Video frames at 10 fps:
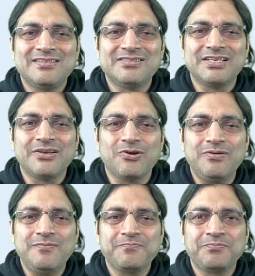
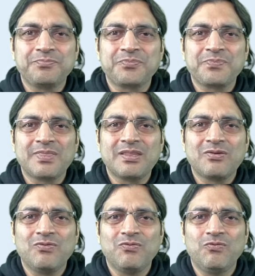0,
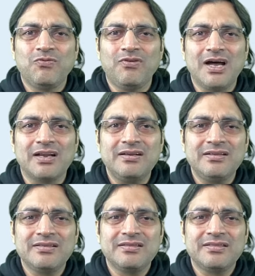1,
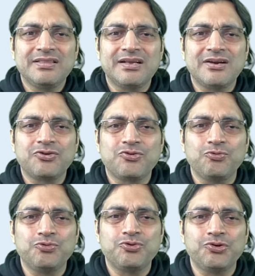there are
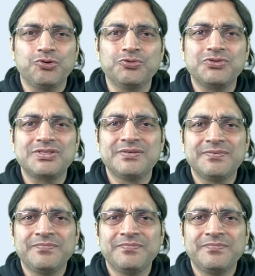2 2s,